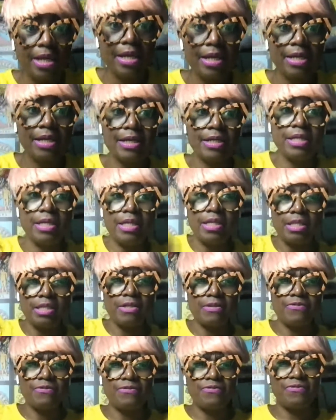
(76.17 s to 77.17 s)
had the
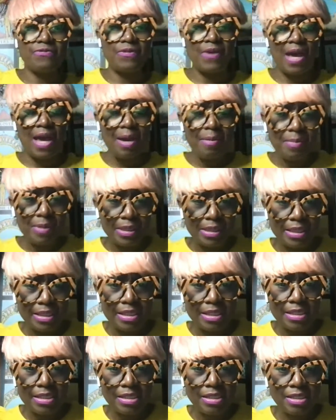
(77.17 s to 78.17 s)

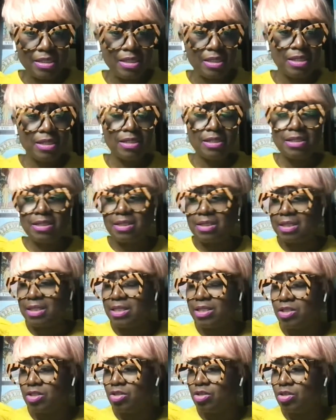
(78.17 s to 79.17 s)
fabulous
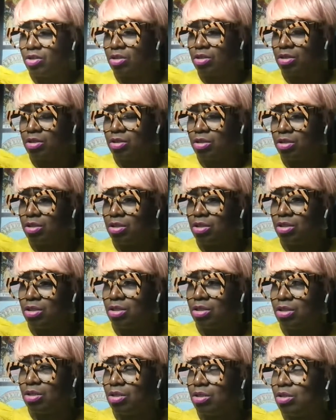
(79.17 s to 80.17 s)
Sister
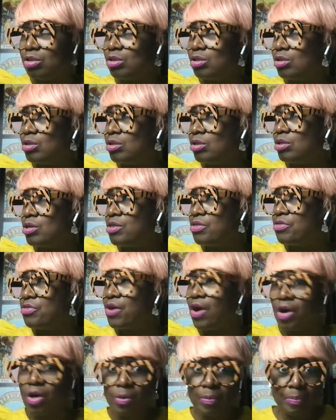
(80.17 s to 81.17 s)

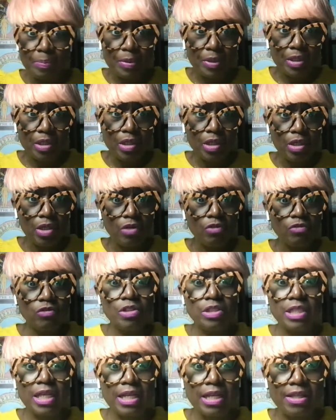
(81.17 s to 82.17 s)
Tharp,
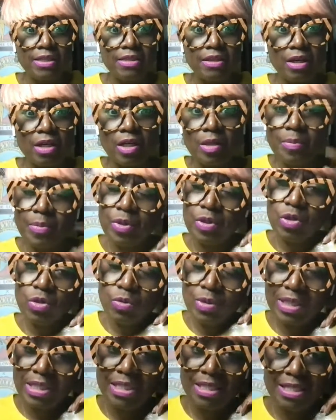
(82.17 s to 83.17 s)
Rosetta Tharp, who
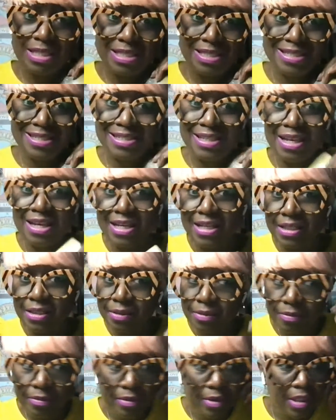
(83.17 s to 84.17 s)
was the sun.
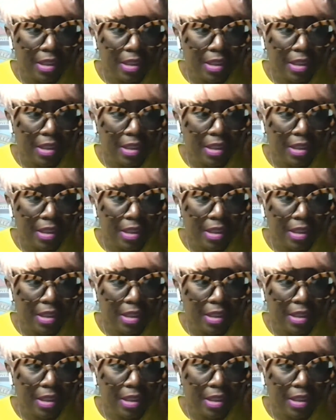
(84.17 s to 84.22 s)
